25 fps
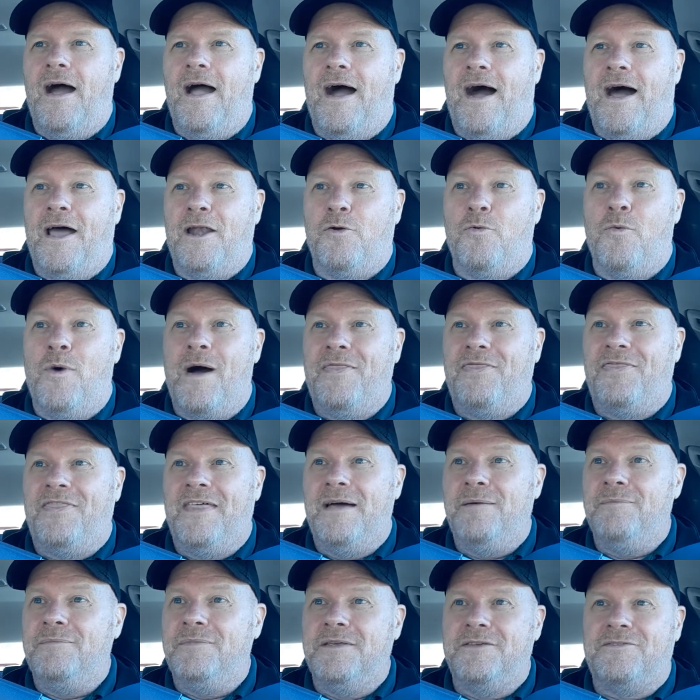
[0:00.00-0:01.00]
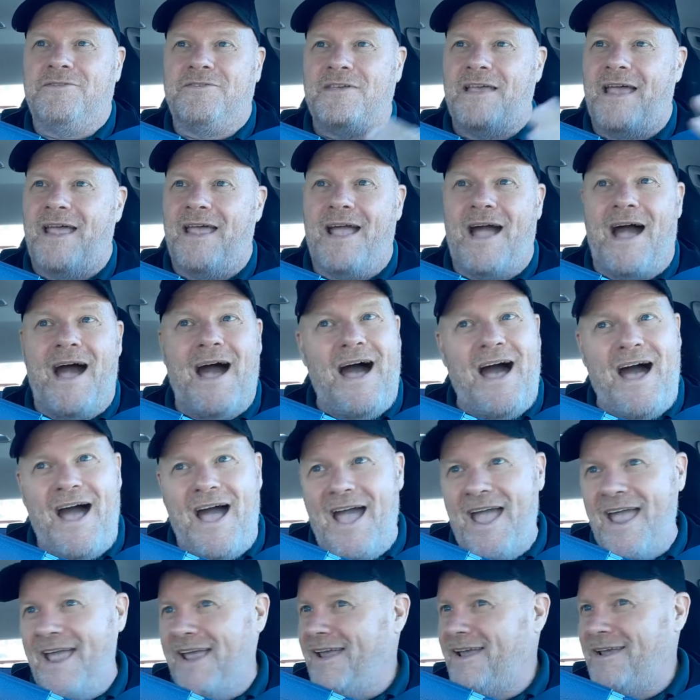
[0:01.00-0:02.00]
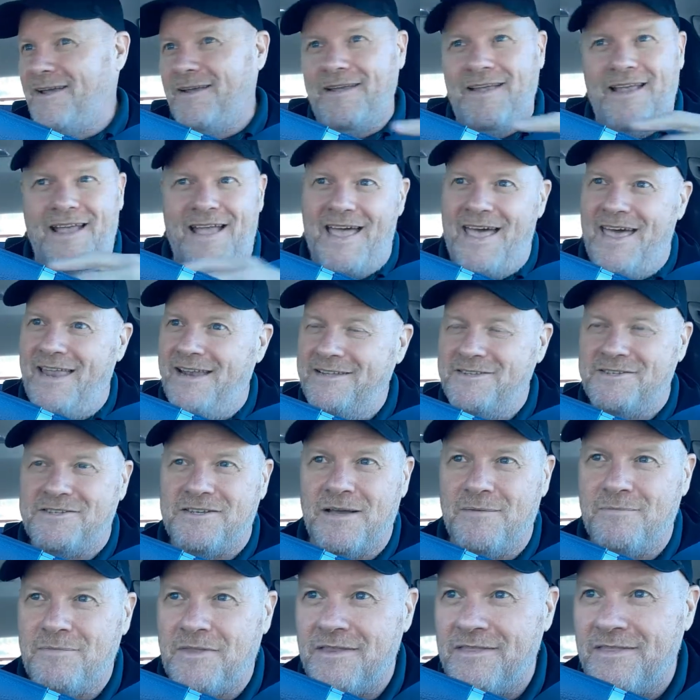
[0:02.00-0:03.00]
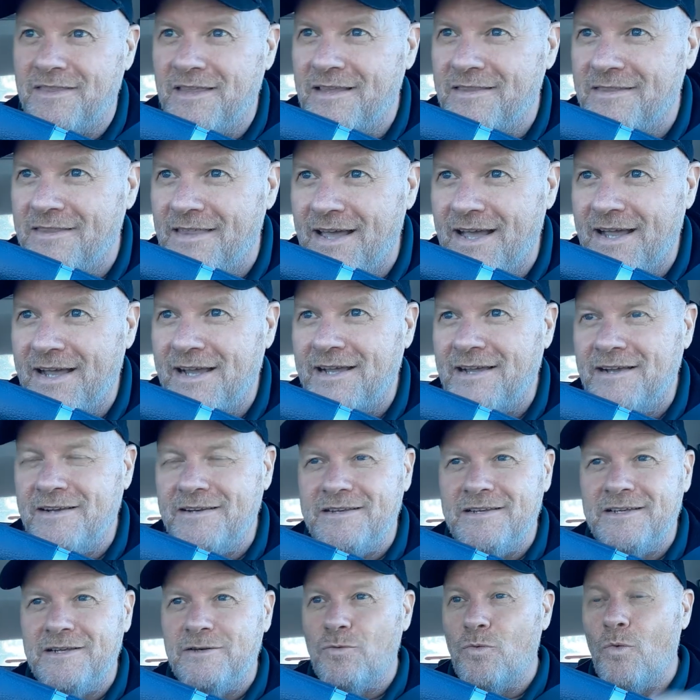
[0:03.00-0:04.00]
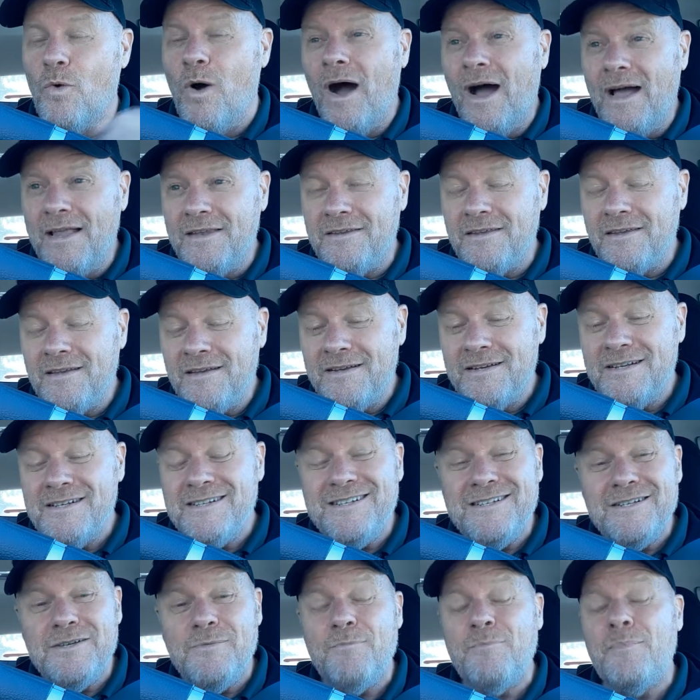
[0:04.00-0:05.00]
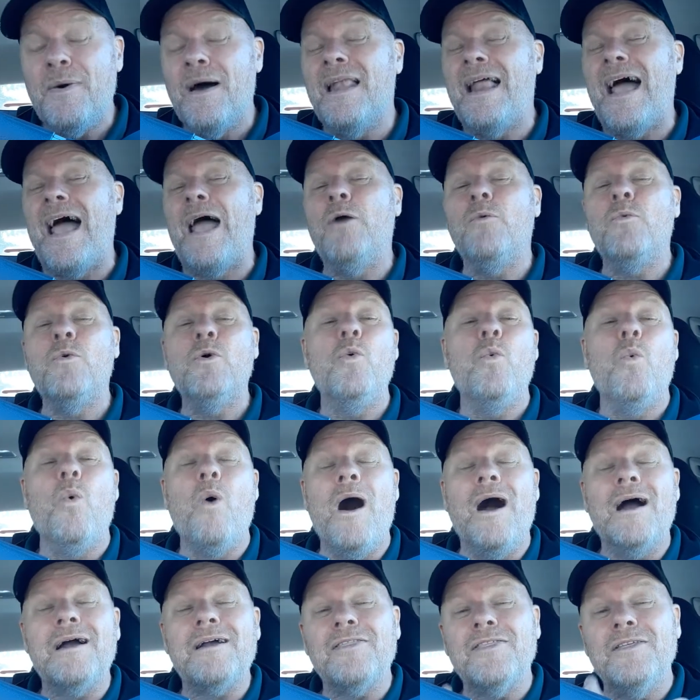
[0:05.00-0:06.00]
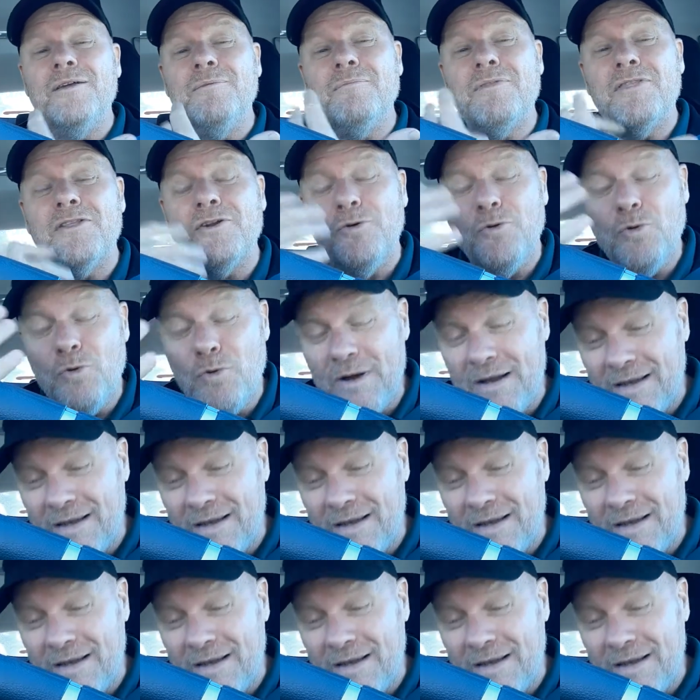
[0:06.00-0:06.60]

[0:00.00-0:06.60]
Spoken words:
I don't want them to say I added something that they didn't want, but I will walk them through